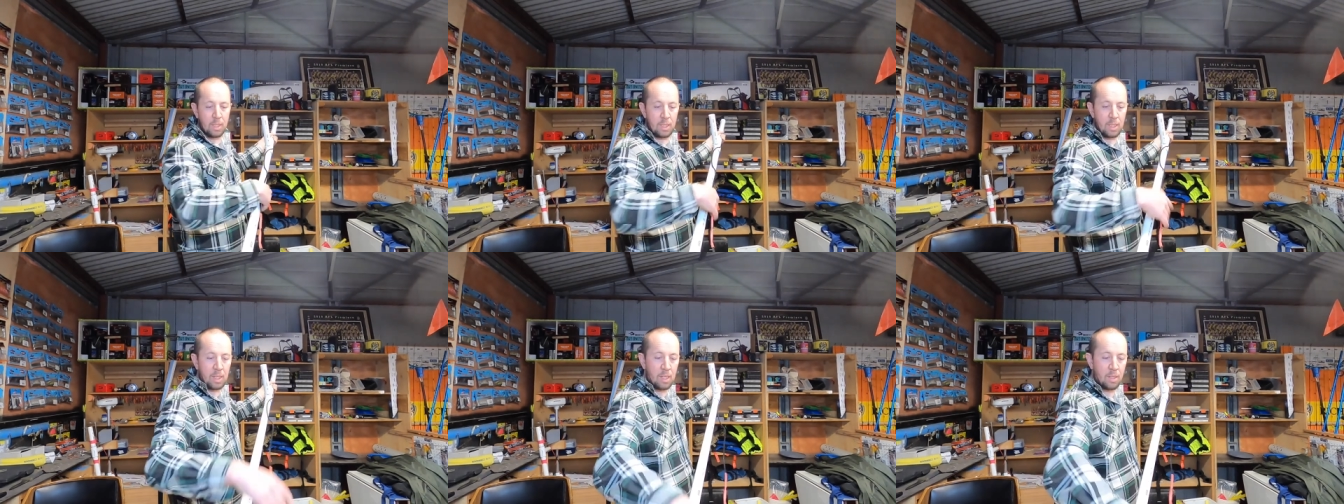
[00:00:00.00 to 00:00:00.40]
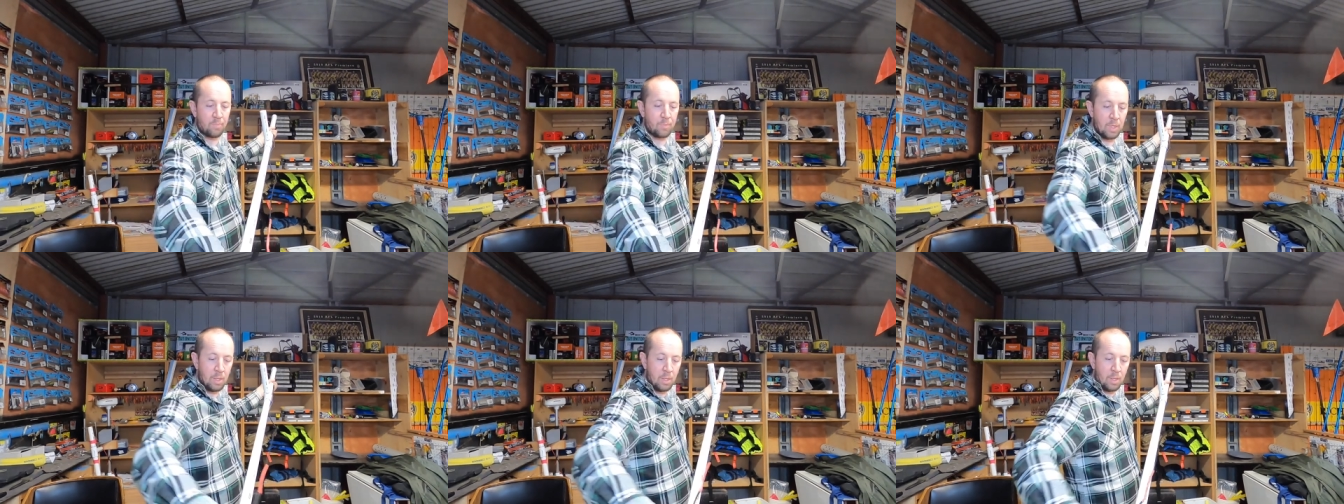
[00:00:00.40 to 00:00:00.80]
there.
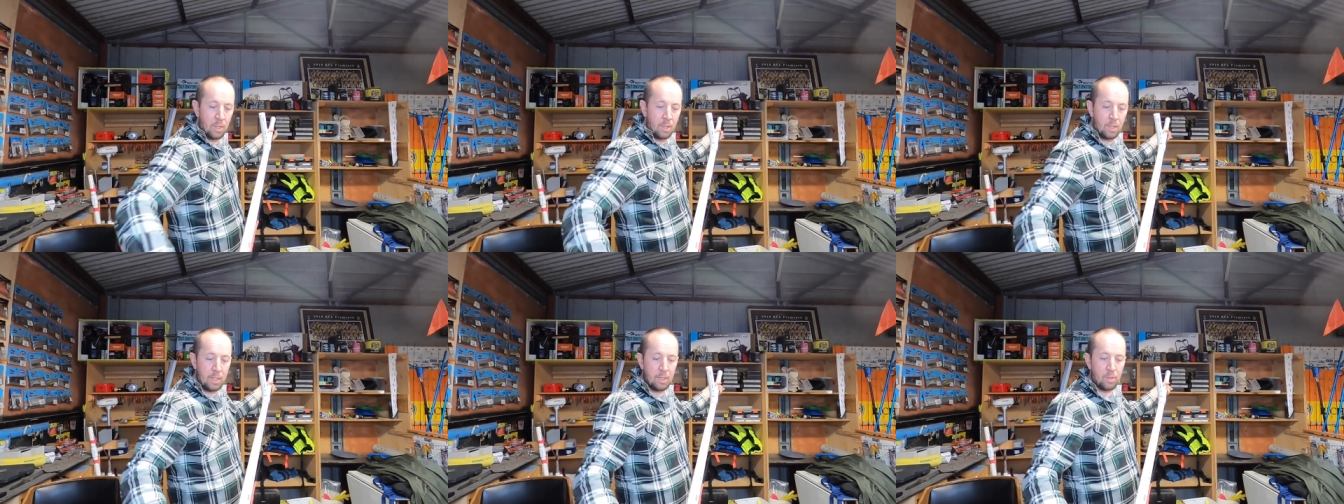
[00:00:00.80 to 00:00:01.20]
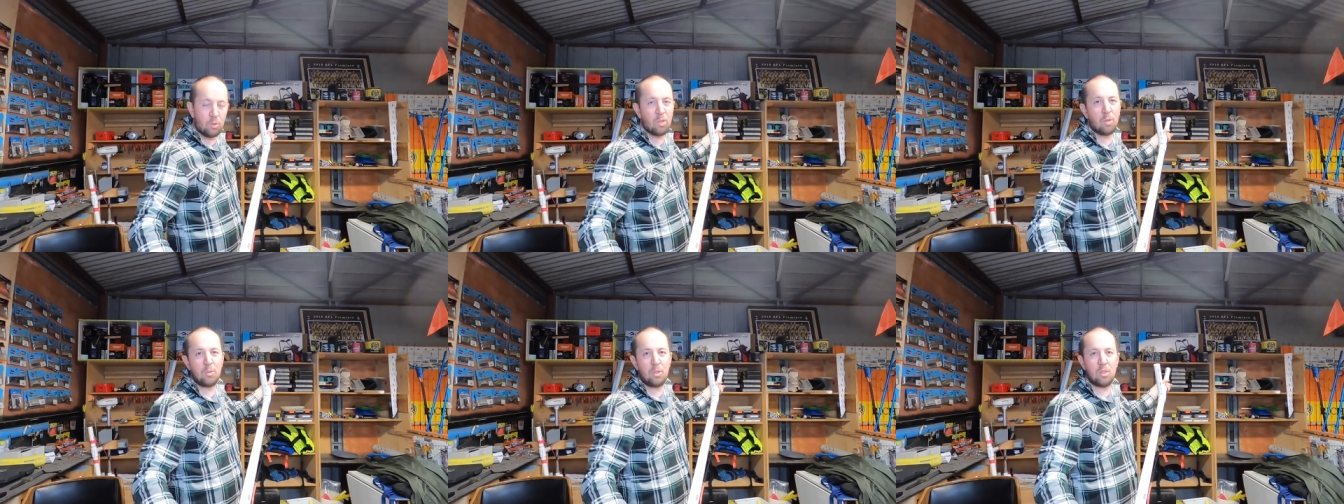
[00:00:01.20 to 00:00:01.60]
Now
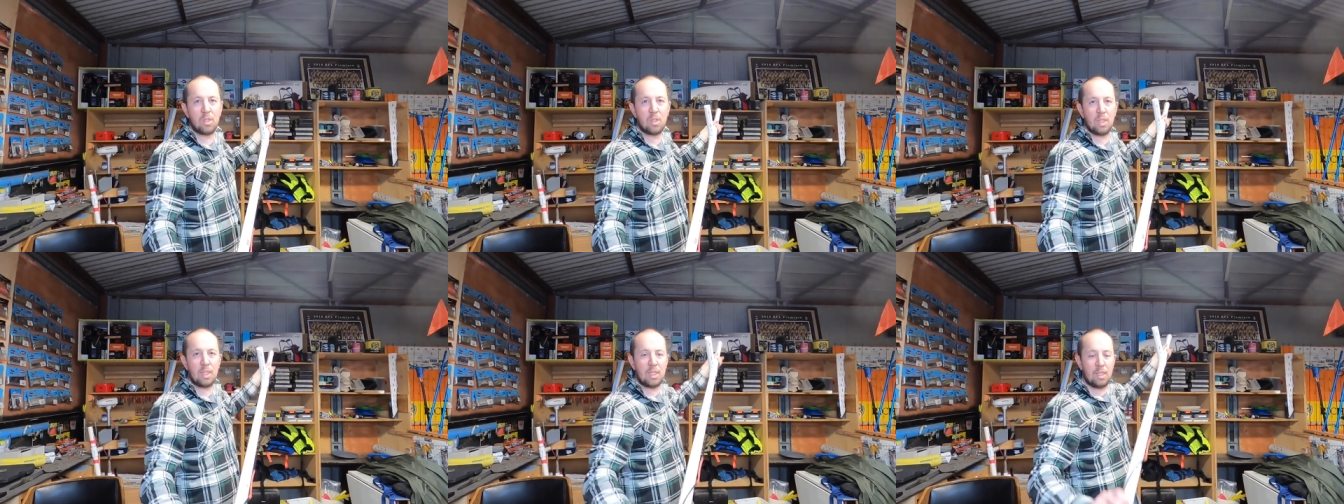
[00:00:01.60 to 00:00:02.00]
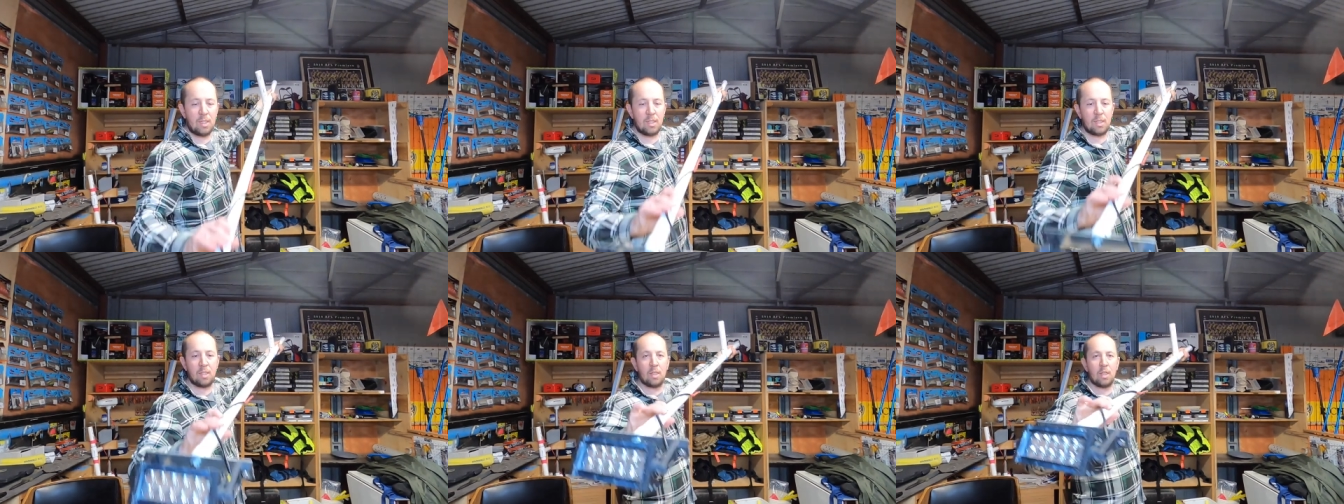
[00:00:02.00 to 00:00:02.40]
all I'm using
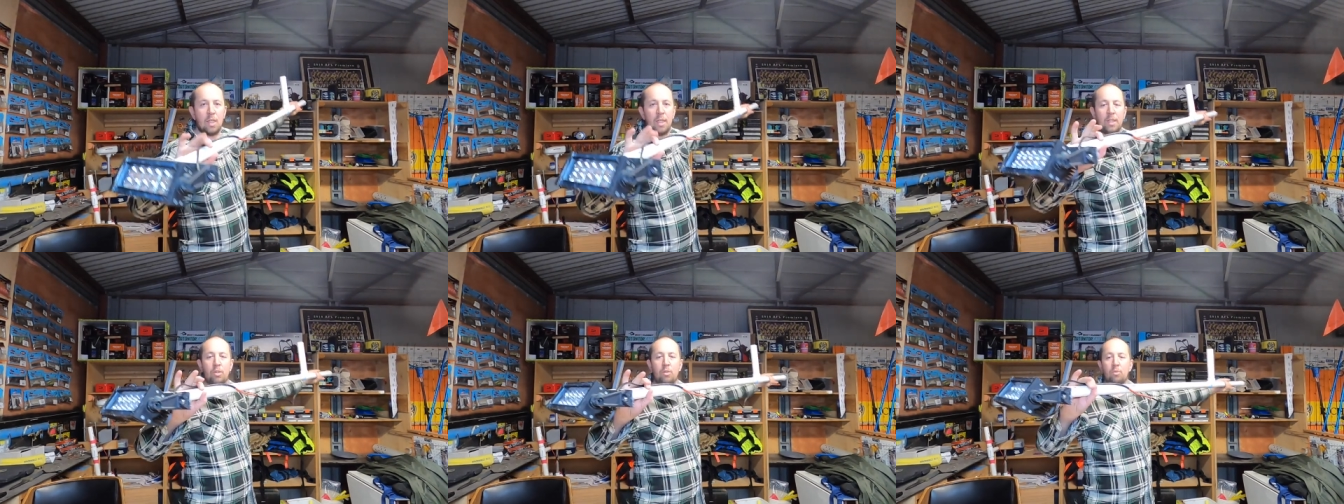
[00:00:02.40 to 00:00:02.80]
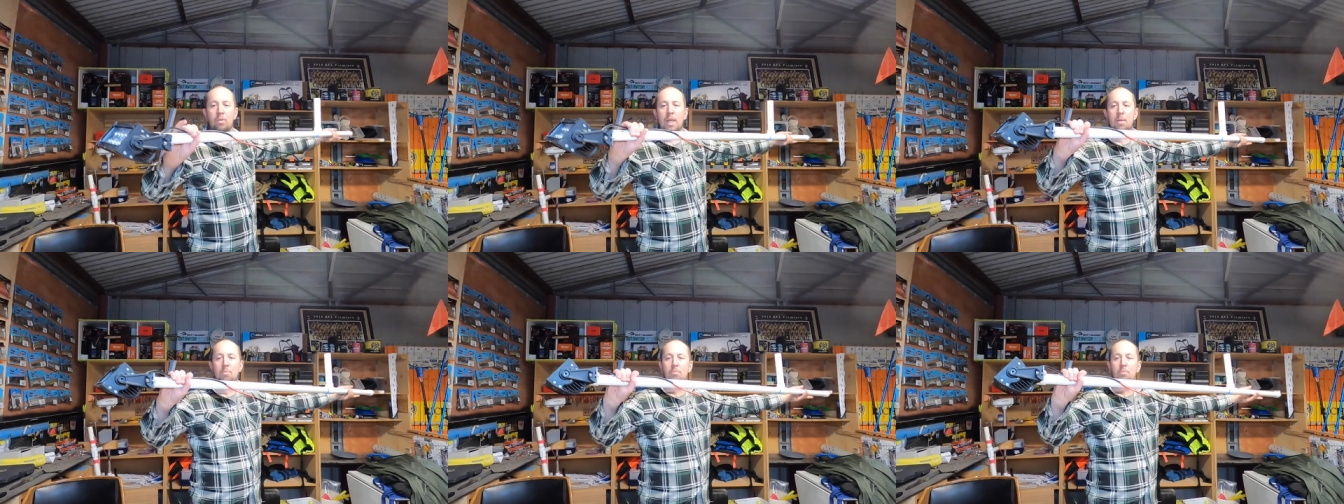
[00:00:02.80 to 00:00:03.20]
is electrical
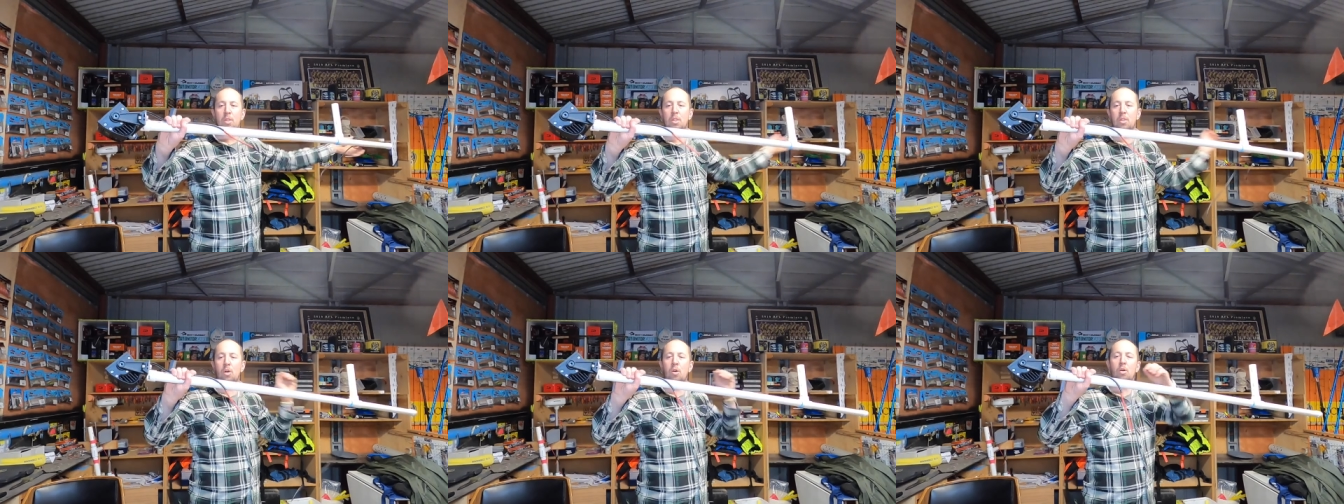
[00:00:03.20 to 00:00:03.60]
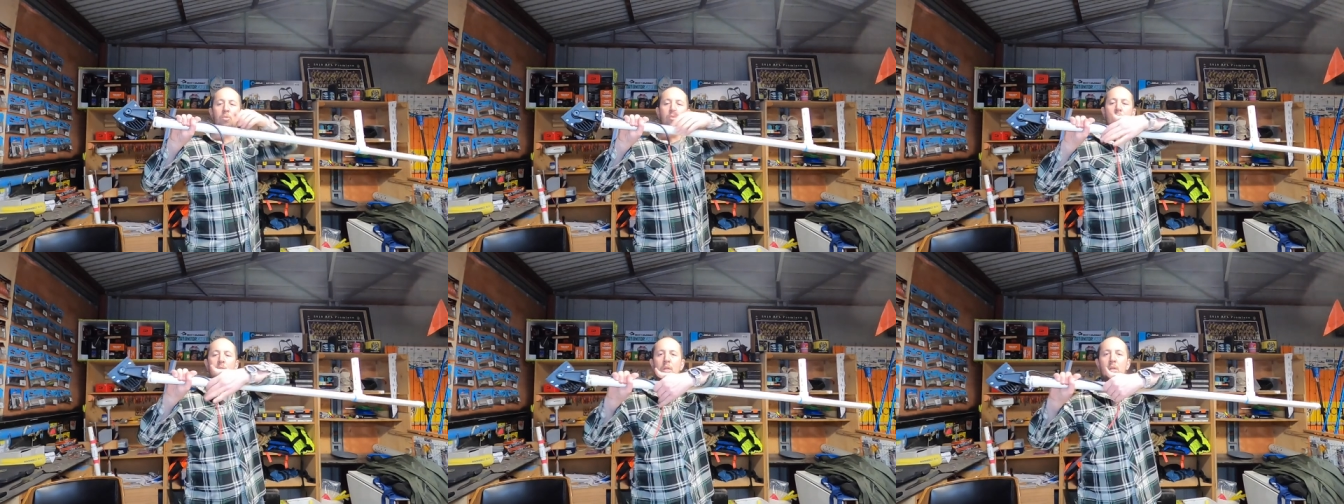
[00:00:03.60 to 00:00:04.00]
tape just to
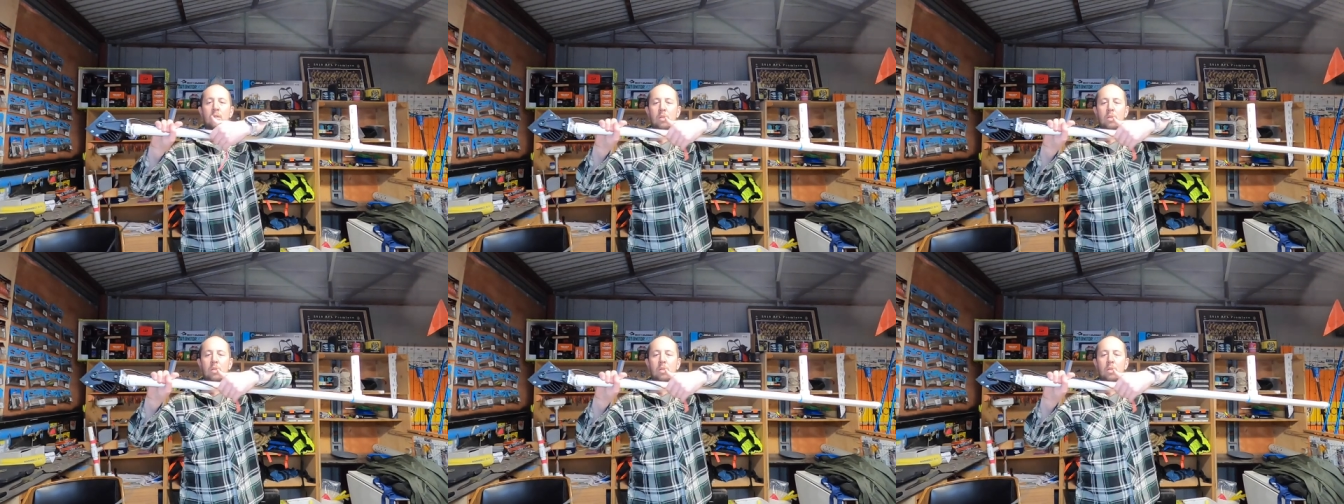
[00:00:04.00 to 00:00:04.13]
hold